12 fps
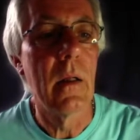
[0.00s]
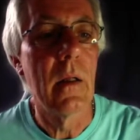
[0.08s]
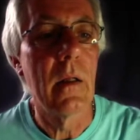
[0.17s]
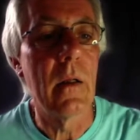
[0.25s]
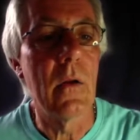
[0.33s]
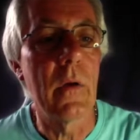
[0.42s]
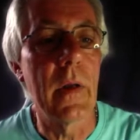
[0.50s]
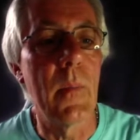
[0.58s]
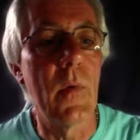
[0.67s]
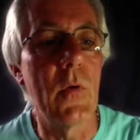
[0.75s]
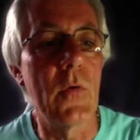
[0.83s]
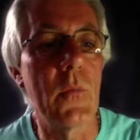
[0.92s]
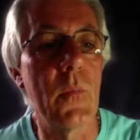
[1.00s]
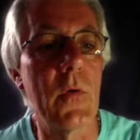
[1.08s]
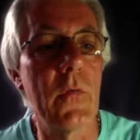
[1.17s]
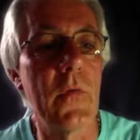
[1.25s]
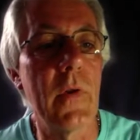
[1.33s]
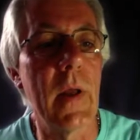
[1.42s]
You don't get bonus points
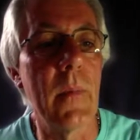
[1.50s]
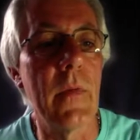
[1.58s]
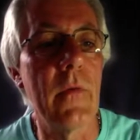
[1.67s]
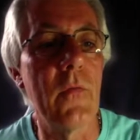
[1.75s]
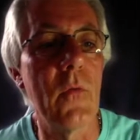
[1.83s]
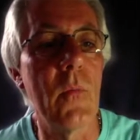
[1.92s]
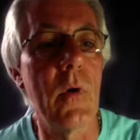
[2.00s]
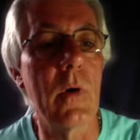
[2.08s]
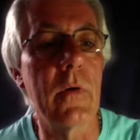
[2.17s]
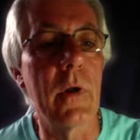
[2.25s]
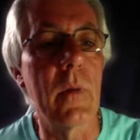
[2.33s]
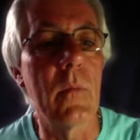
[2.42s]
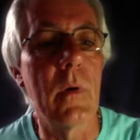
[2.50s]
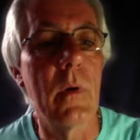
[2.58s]
for naming the football teams,